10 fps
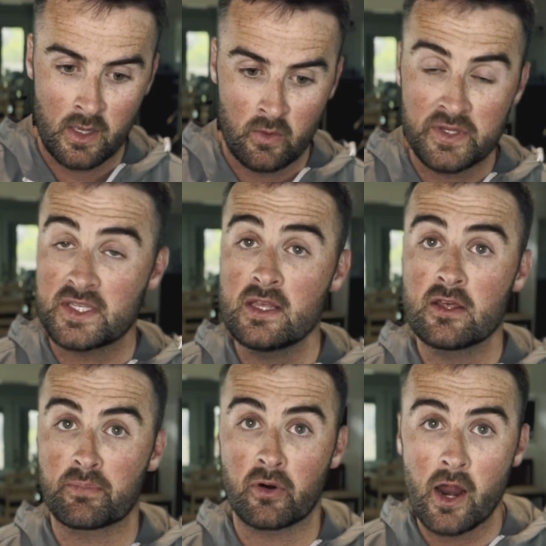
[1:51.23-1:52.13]
We see
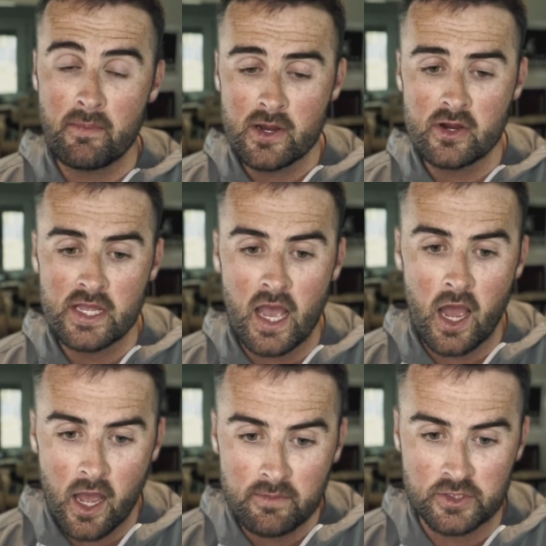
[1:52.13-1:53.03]
the primary
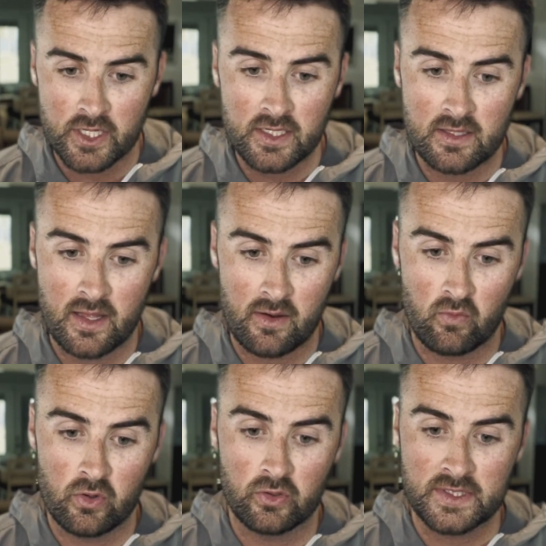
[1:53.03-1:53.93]
object that
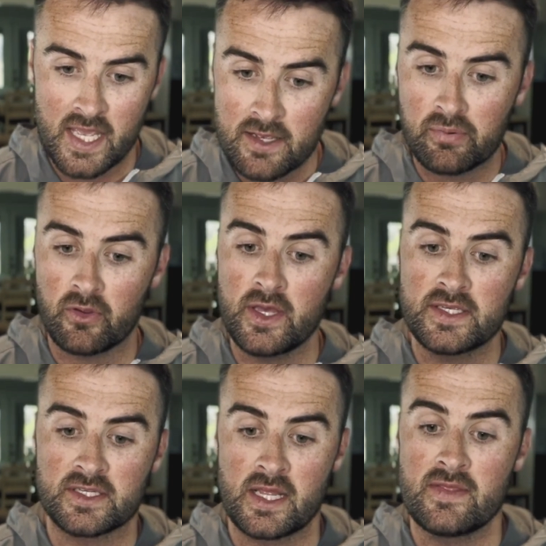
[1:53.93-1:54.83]
will take
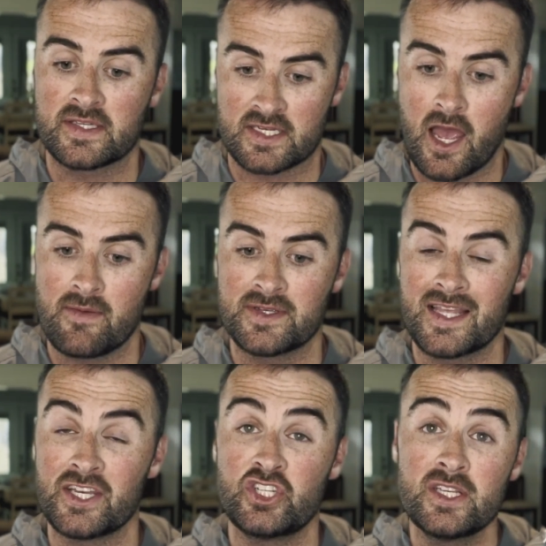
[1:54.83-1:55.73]
place in this time is
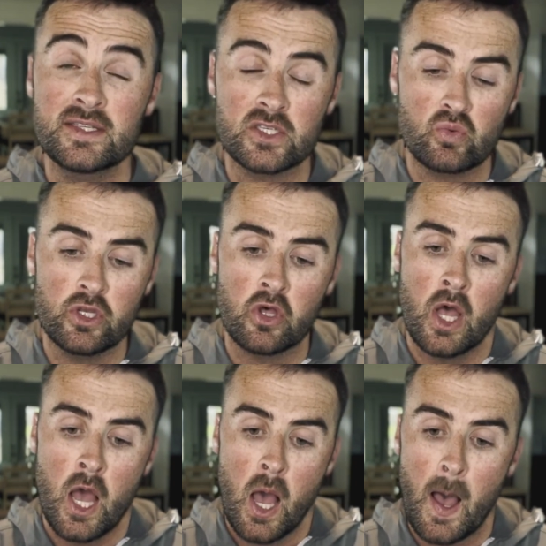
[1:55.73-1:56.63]
that Jesus will
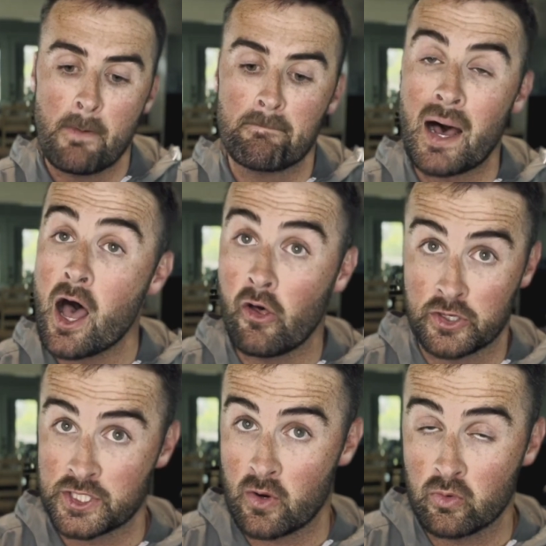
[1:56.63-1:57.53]

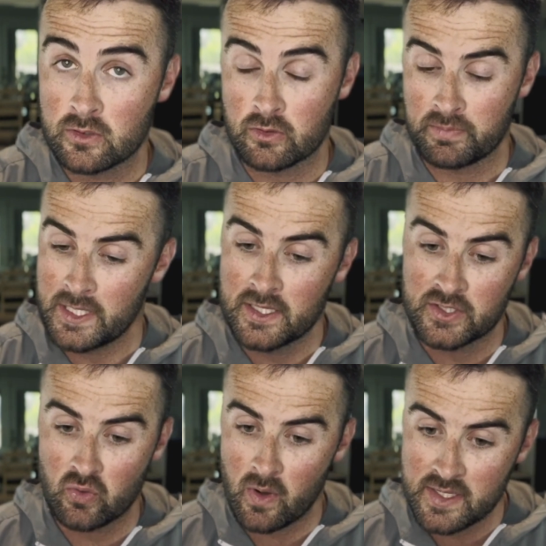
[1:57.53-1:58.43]
abolish, that word's repeated
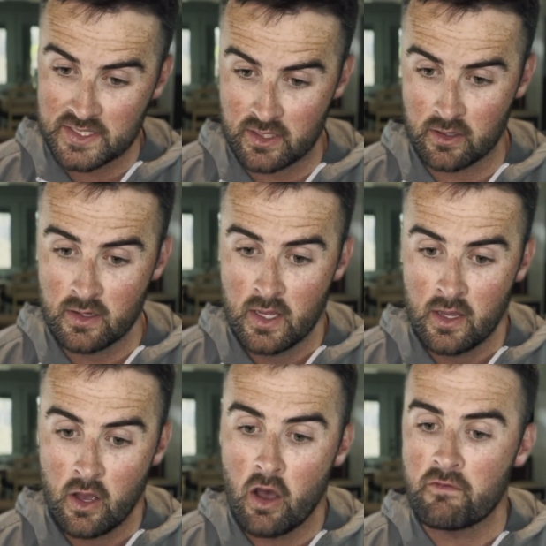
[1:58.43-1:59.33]
twice here,
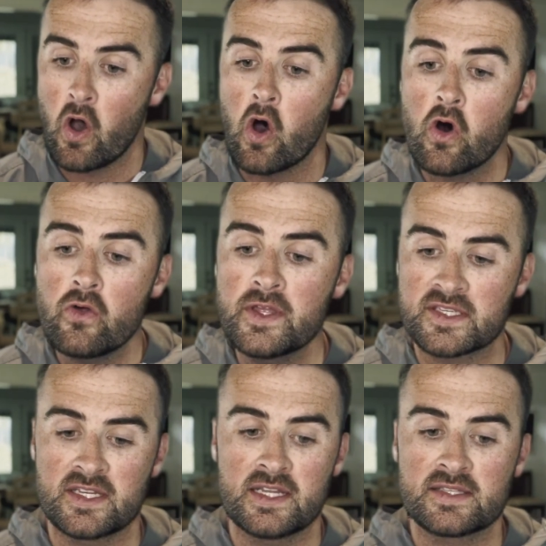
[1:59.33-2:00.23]
of all that
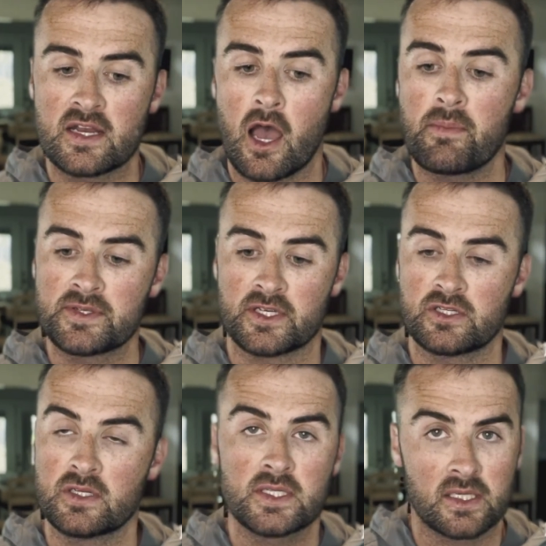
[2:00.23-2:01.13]
stands in
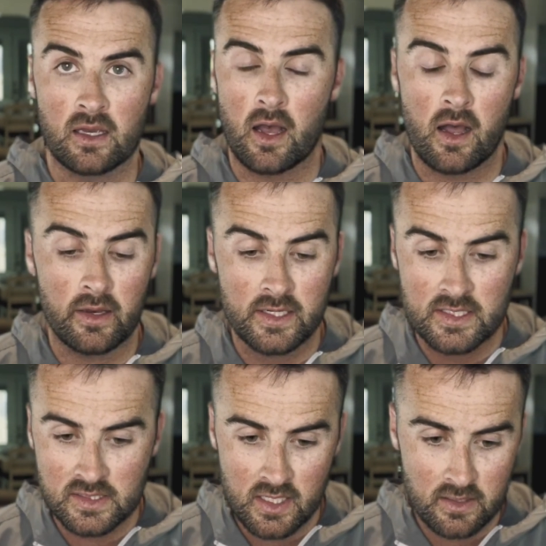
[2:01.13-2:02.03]
opposition to God and
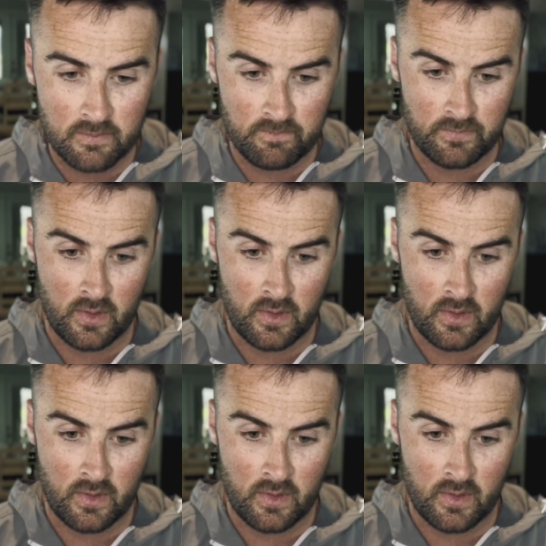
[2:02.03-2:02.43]
his kingdom.